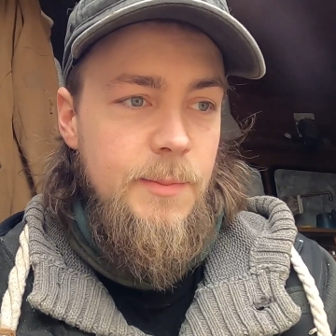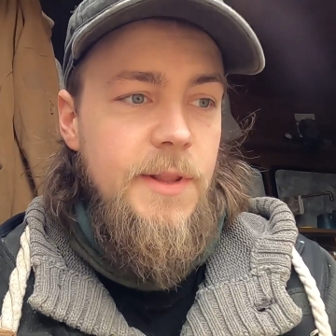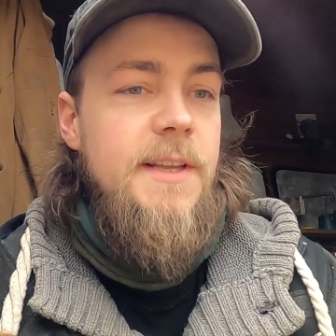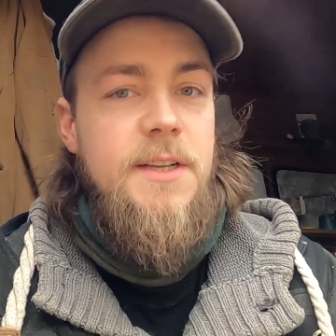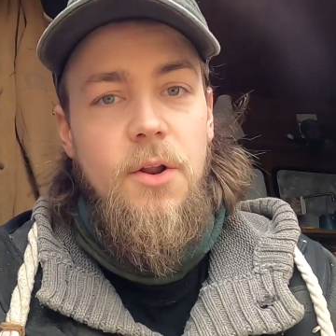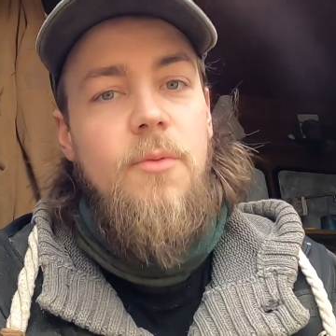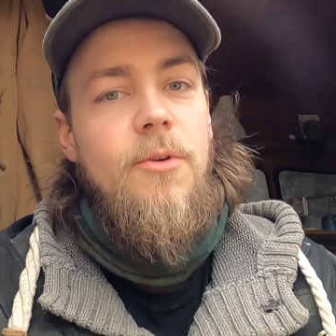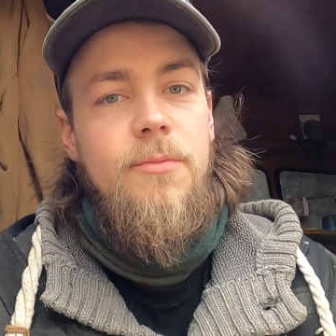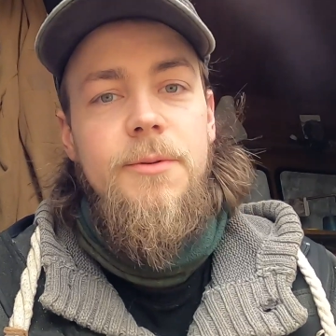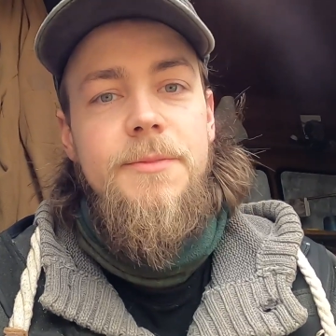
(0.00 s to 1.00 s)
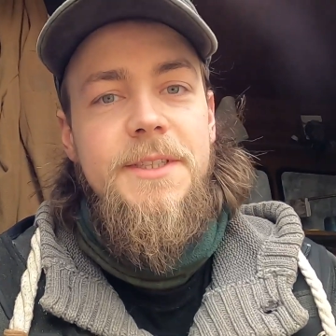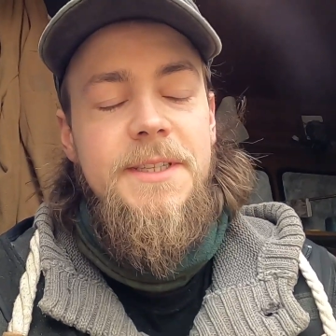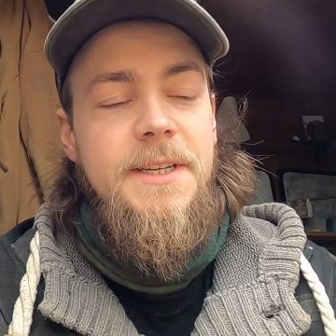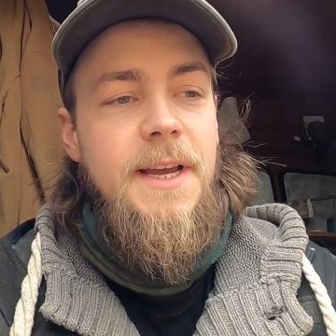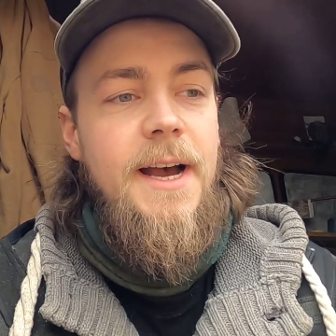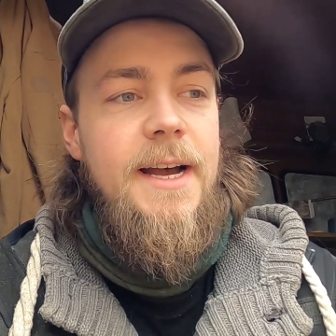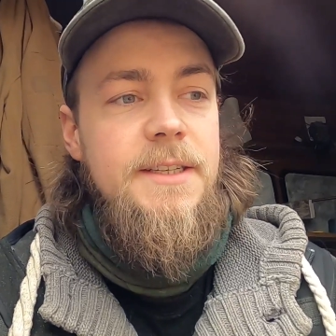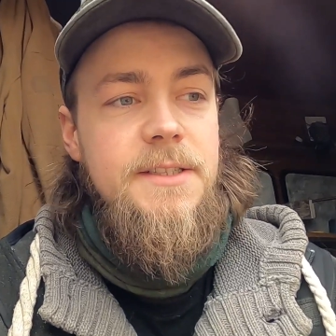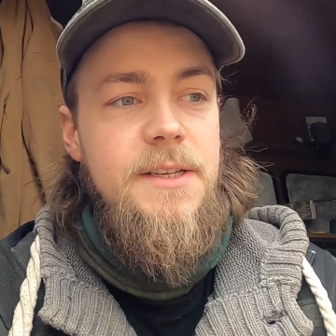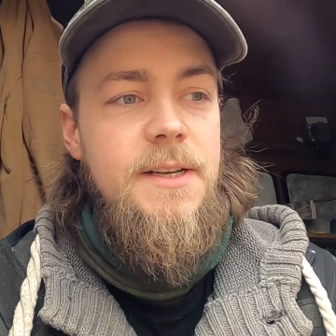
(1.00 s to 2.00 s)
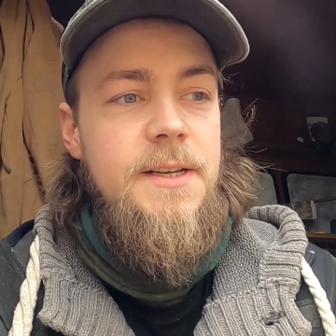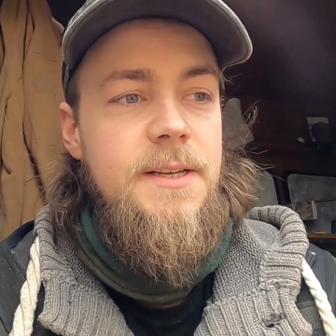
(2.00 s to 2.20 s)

but there's a lot of problems and